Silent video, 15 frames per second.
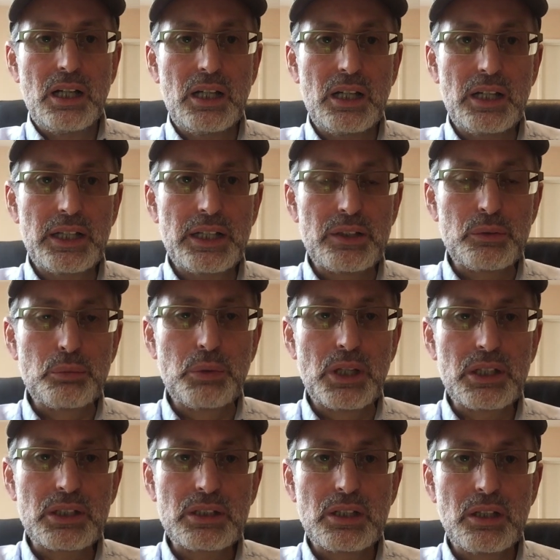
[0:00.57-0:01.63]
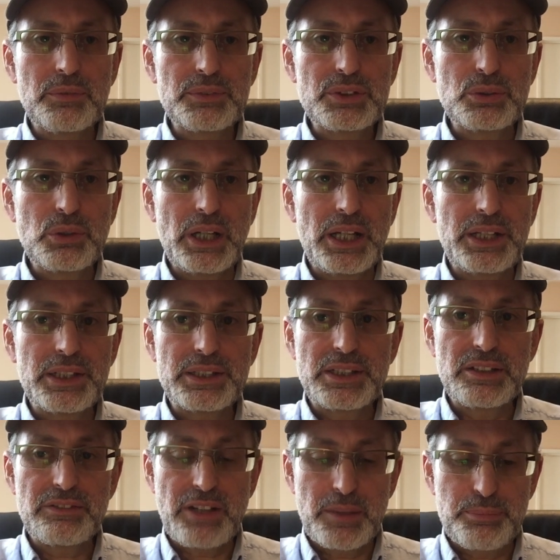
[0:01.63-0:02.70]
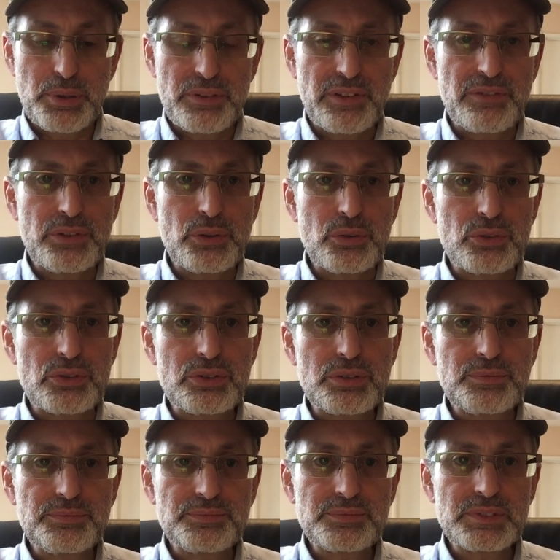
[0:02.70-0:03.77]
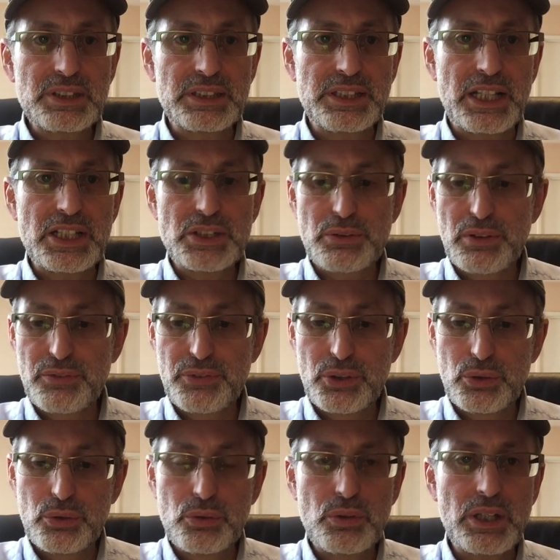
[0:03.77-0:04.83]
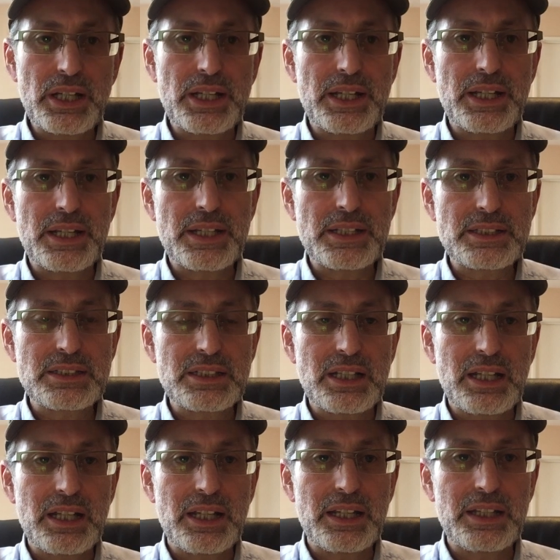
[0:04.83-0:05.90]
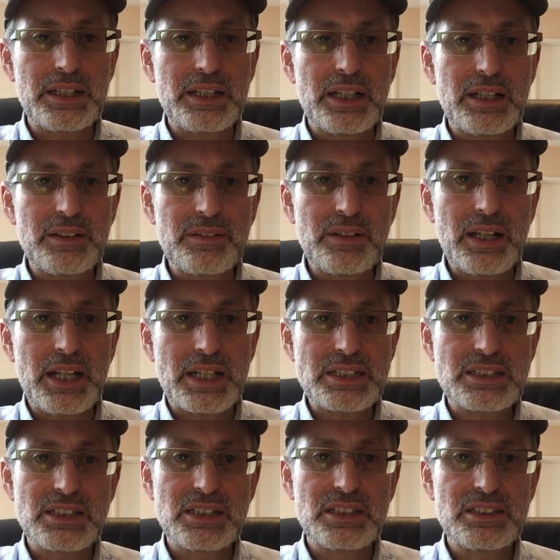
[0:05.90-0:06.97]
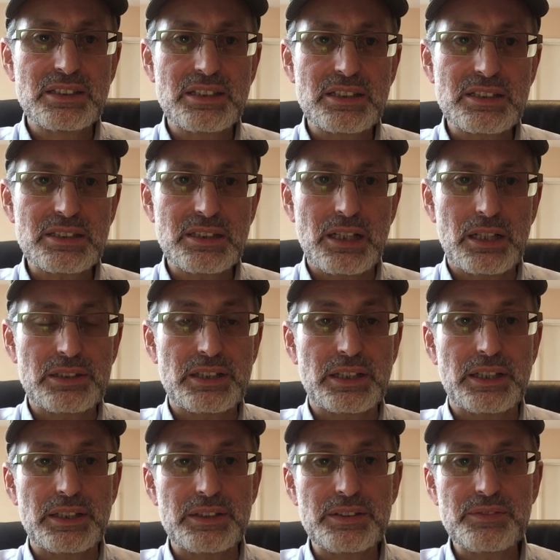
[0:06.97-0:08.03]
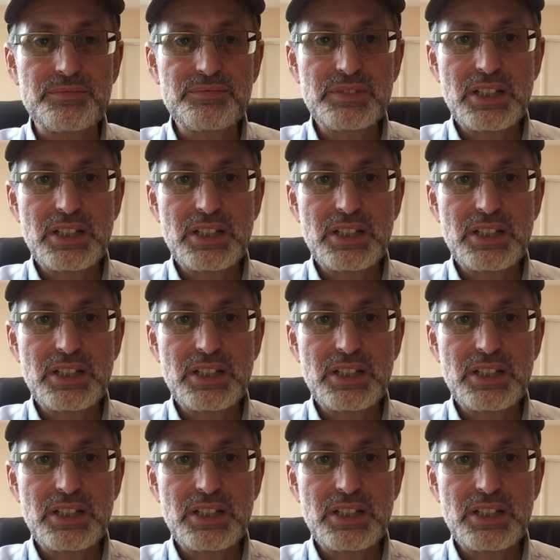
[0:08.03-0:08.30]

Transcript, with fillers: Hi and welcome to NET Vapor Reviews. Today's review is an excellent starter kit.